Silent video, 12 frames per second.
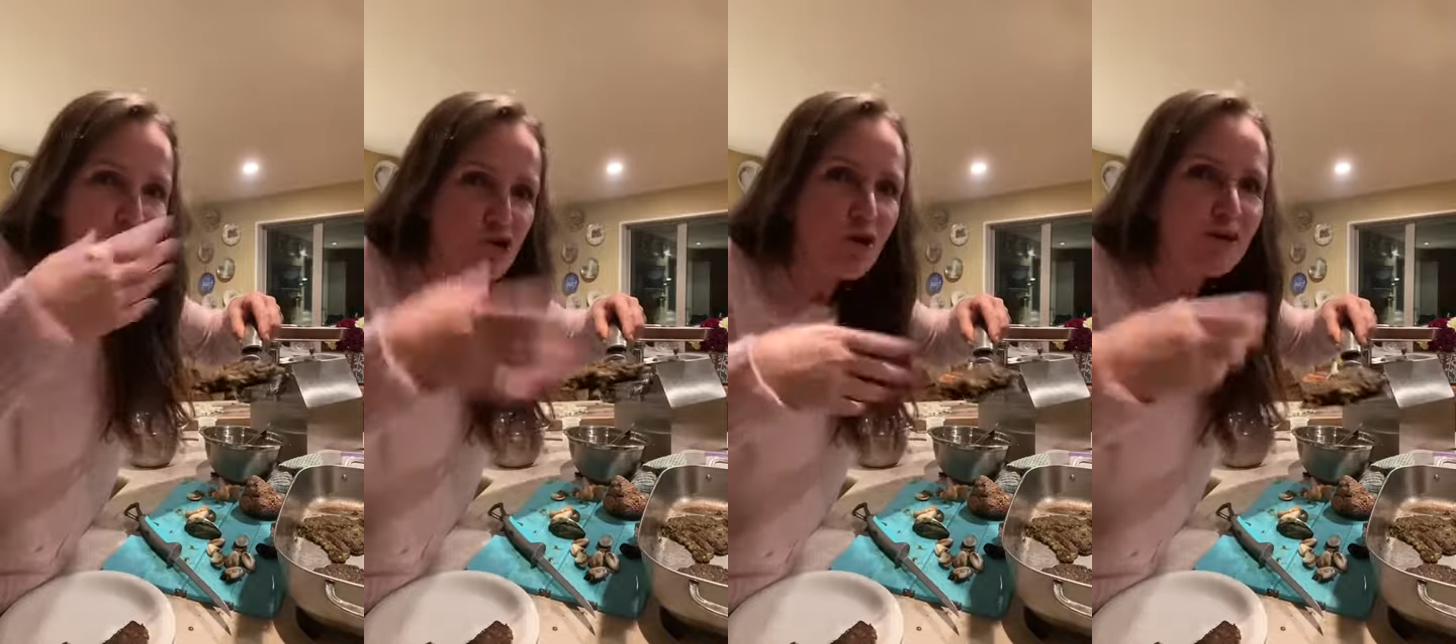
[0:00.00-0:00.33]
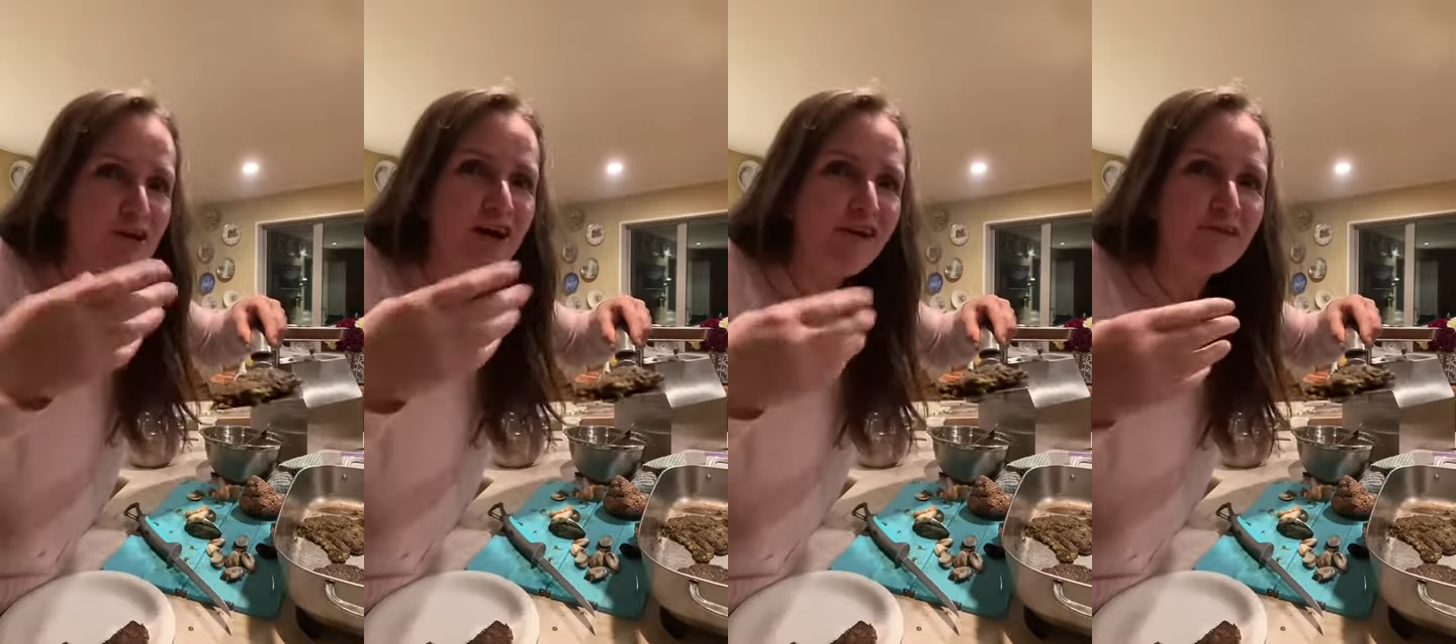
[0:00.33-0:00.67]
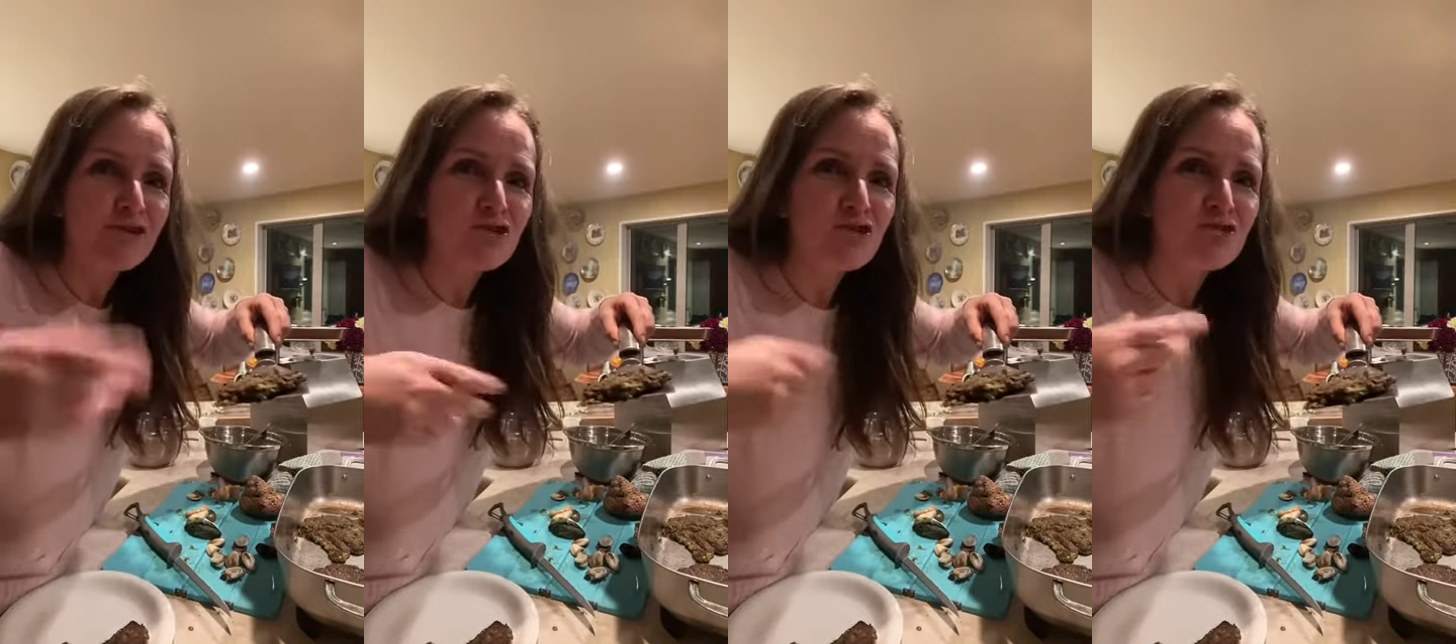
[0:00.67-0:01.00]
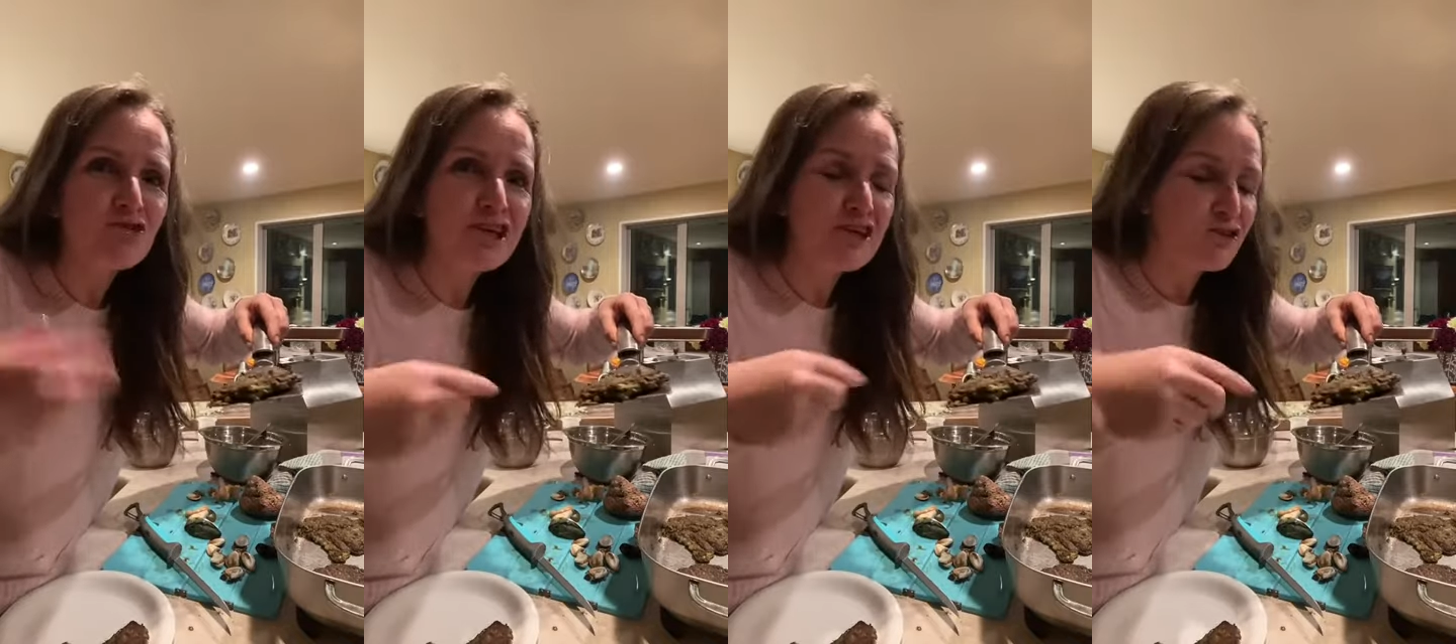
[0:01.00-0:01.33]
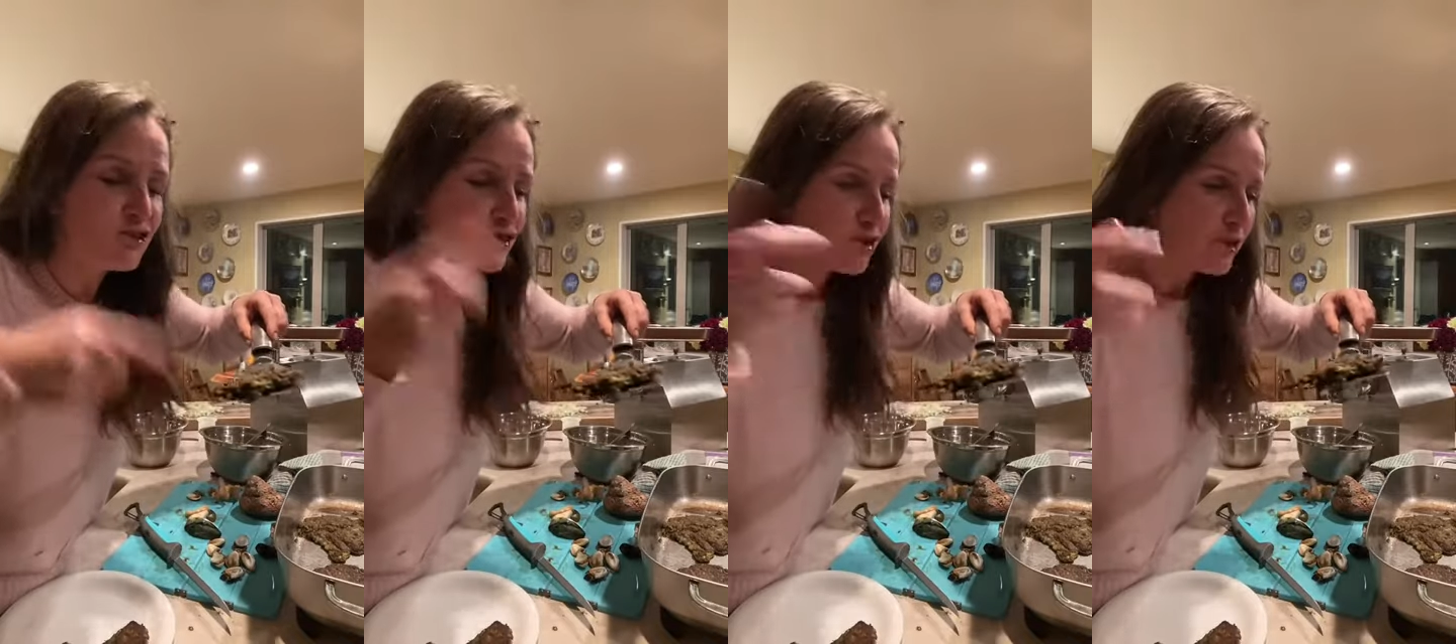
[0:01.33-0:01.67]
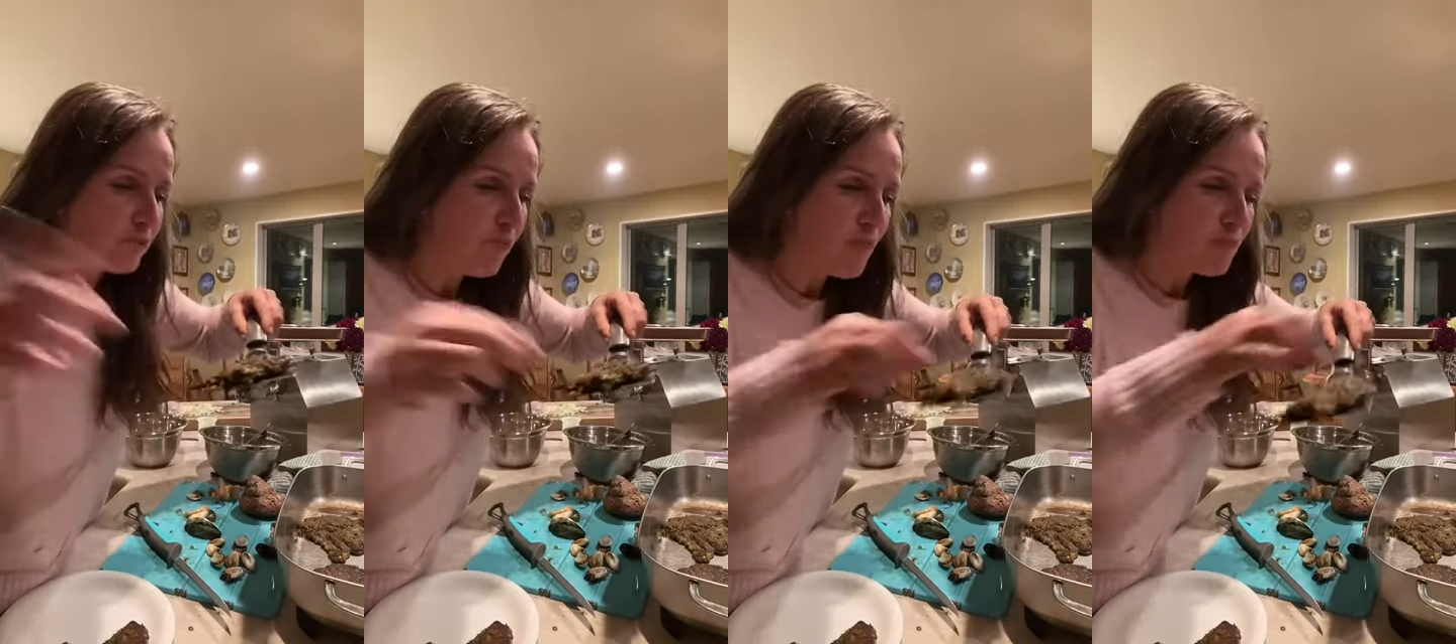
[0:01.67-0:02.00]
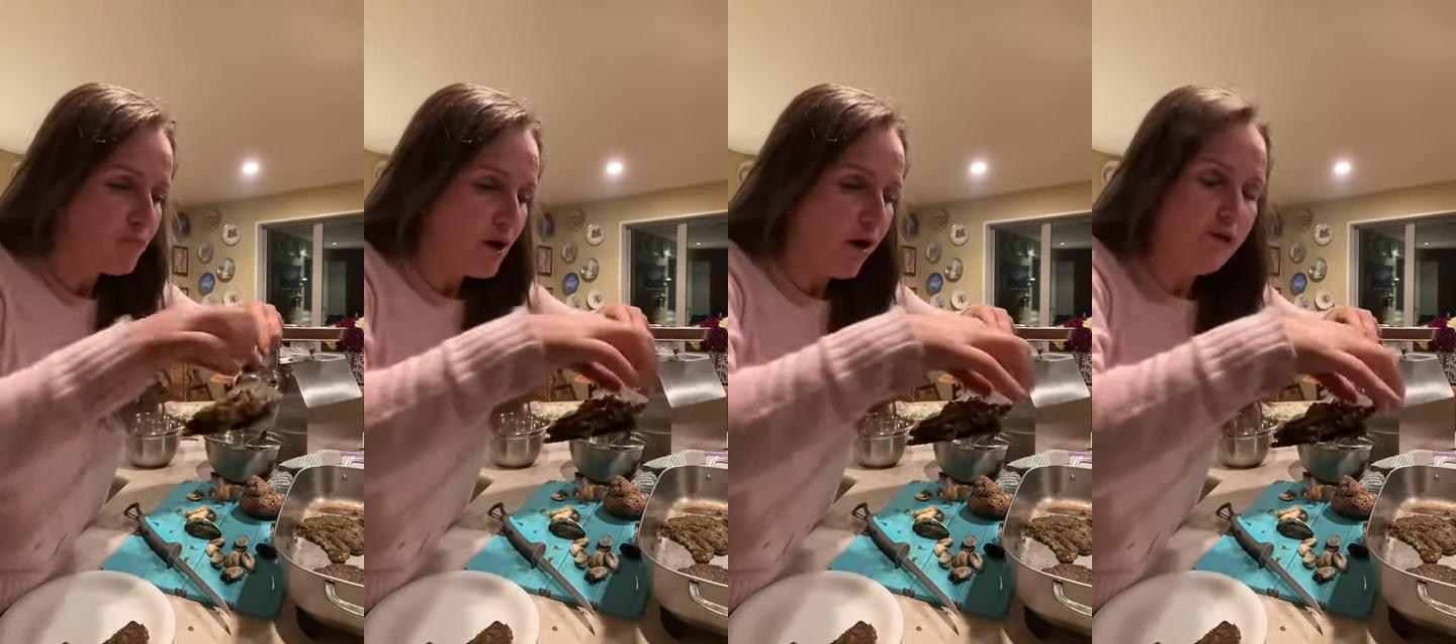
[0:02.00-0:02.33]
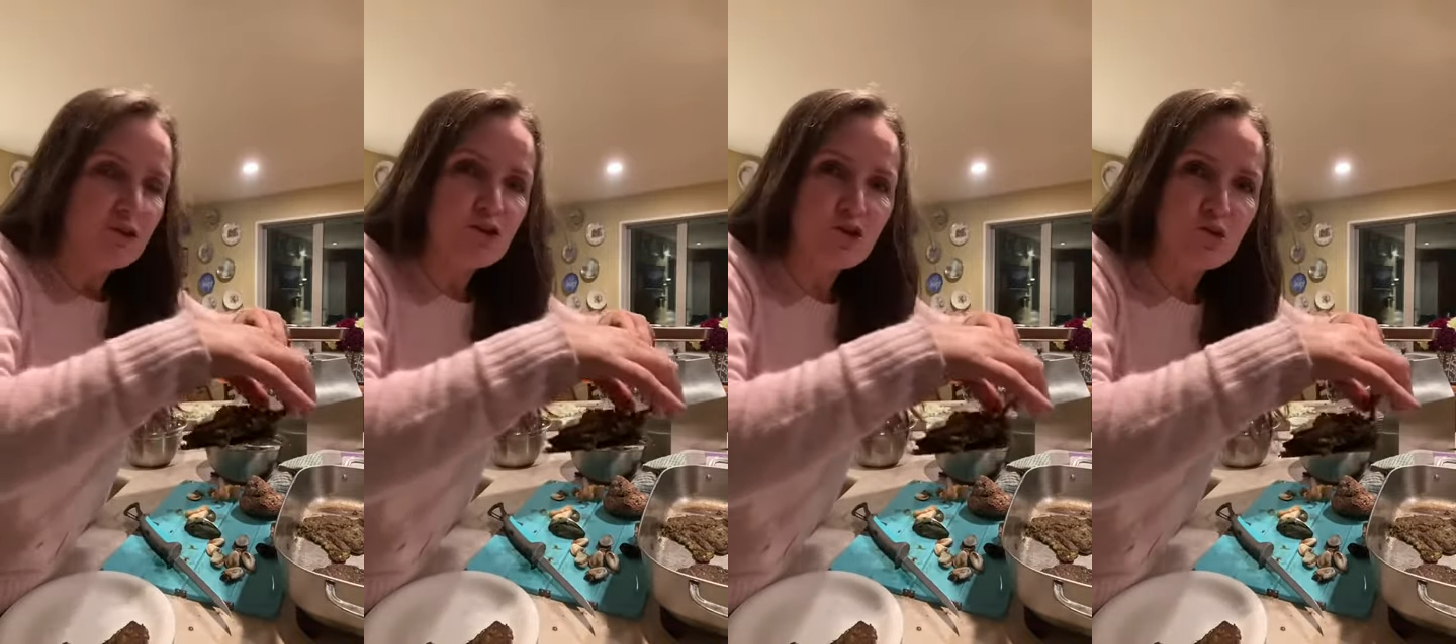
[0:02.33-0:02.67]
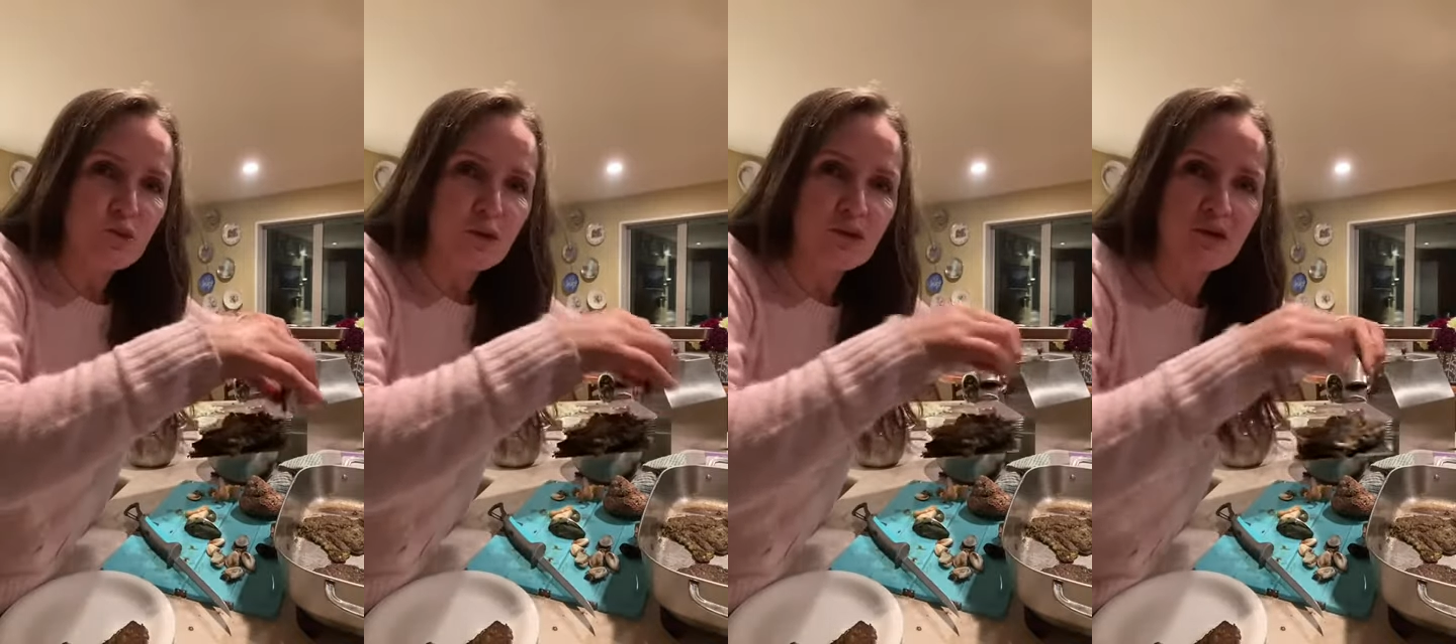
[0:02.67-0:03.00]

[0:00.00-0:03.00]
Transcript: So I encourage your friends to join.